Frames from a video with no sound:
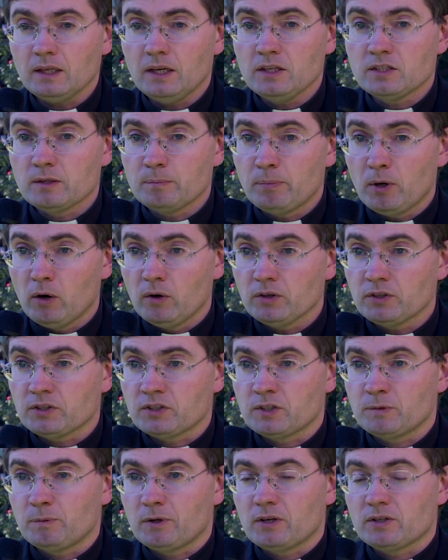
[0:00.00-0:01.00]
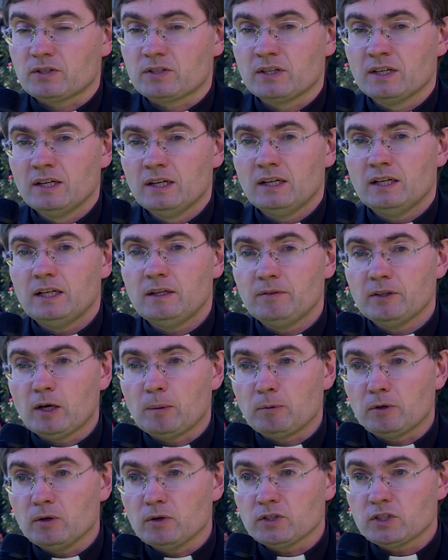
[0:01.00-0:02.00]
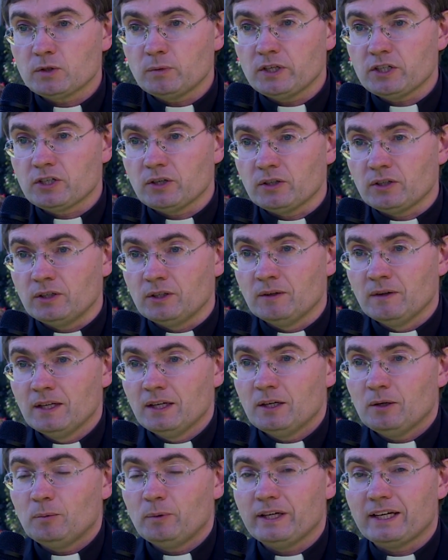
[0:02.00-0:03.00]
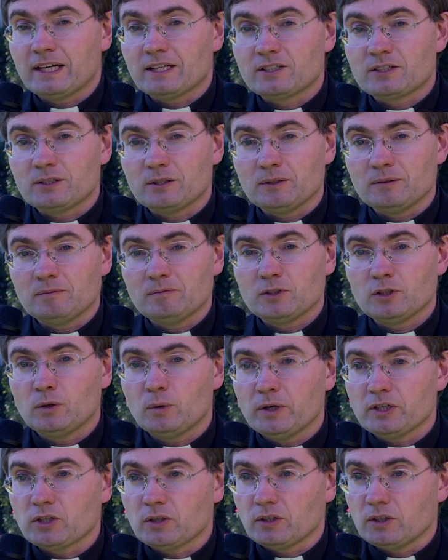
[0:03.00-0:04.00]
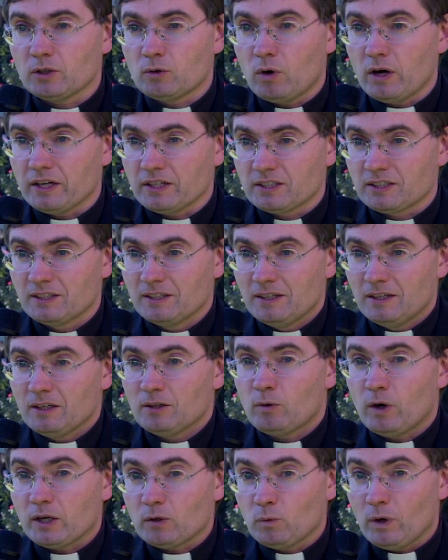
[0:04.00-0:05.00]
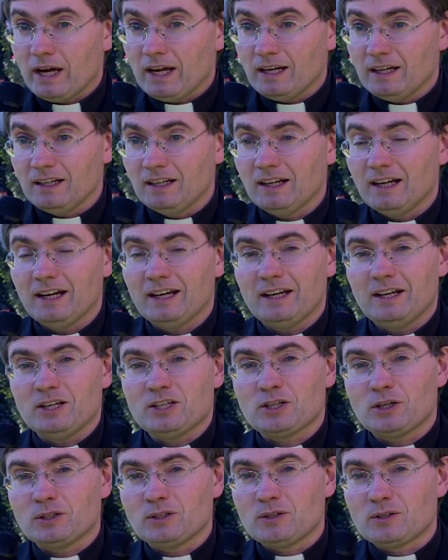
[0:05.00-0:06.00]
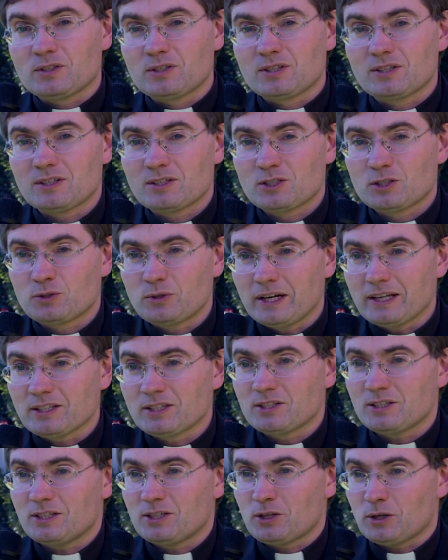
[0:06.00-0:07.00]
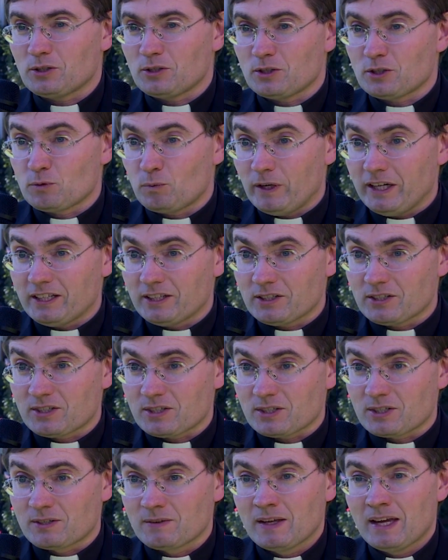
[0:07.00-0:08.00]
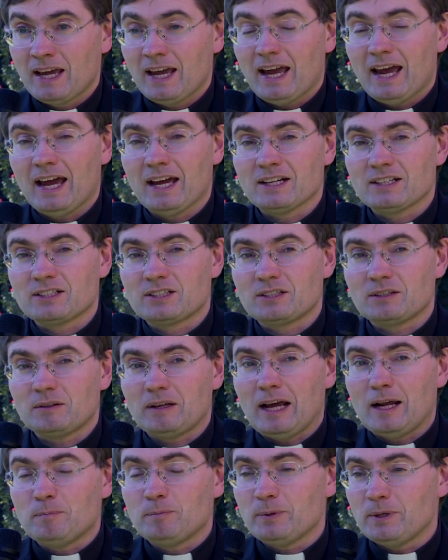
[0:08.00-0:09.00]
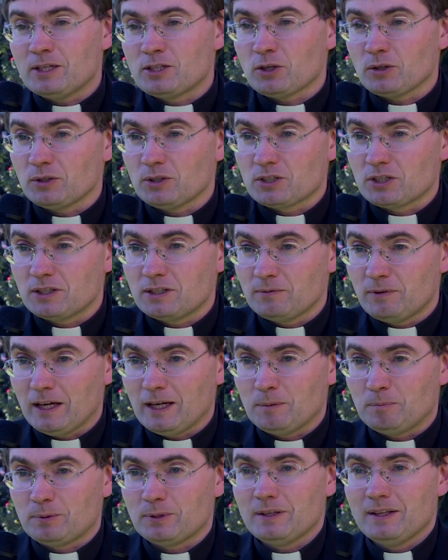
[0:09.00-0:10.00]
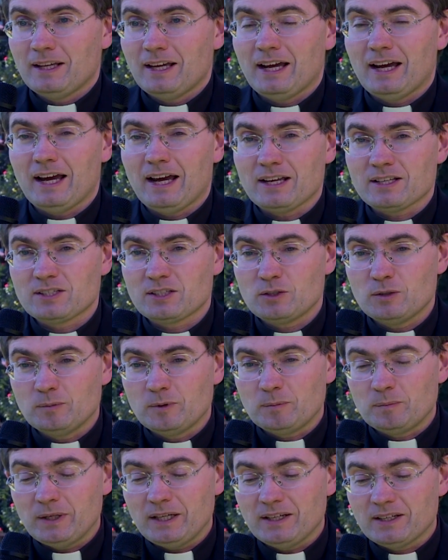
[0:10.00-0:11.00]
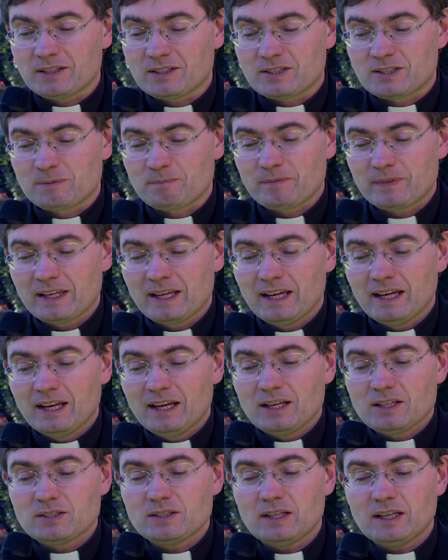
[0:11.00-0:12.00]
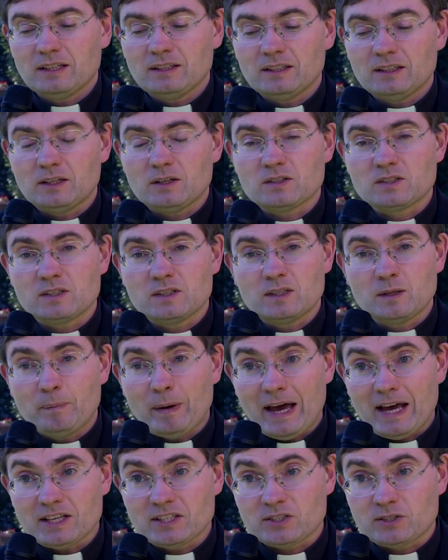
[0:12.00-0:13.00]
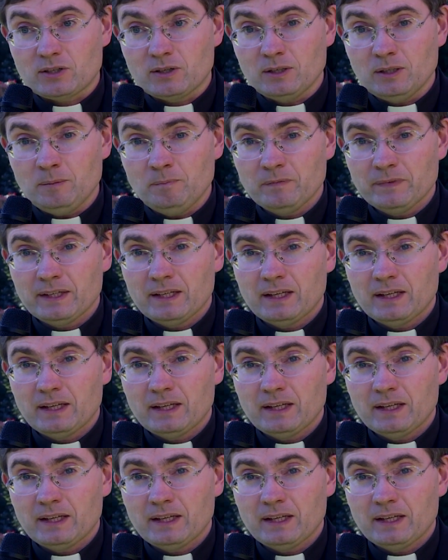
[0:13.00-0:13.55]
is important, because living up close to each other, we get to know each other quite well, each other's strengths, each other's weaknesses, and help each other to develop as human beings. So then there's the pastoral,